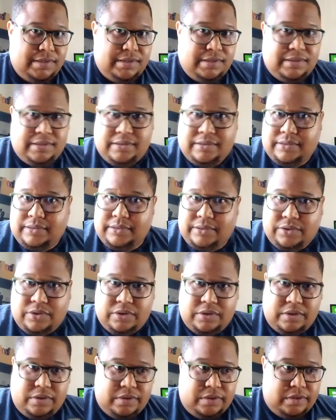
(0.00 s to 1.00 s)

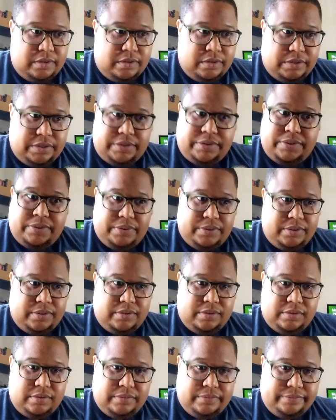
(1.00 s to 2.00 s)

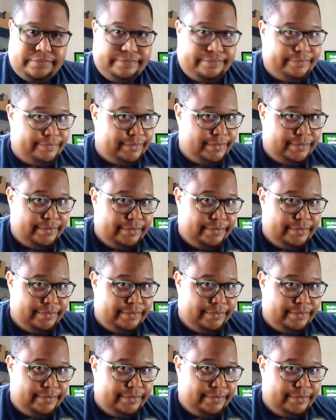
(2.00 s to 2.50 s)
(silence)